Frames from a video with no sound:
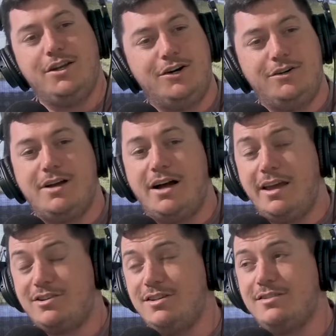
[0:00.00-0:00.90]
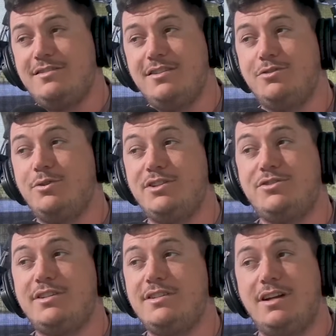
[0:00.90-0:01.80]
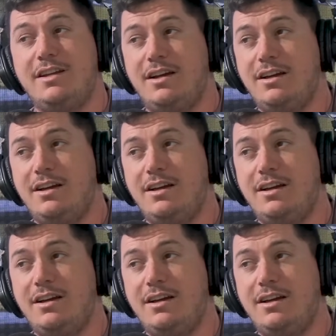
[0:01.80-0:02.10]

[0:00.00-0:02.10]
No, I actually had zero interest in it.